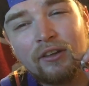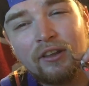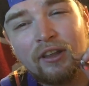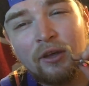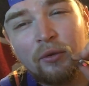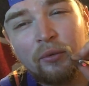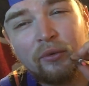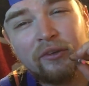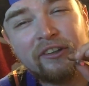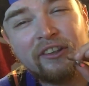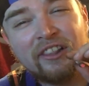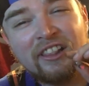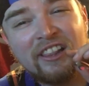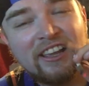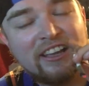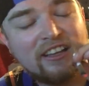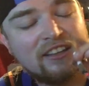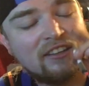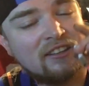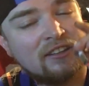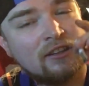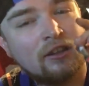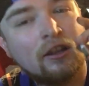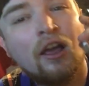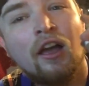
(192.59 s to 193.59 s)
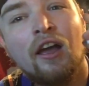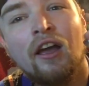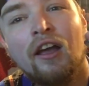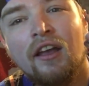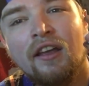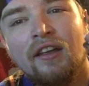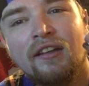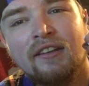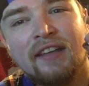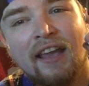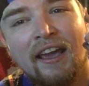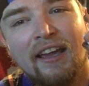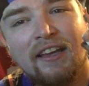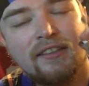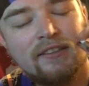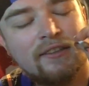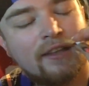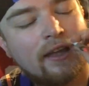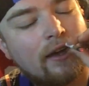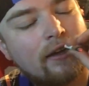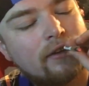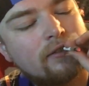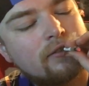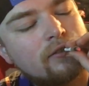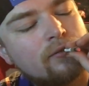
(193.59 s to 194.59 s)
it was lit taste
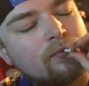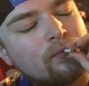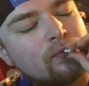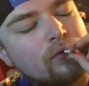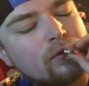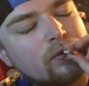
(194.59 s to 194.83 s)
test.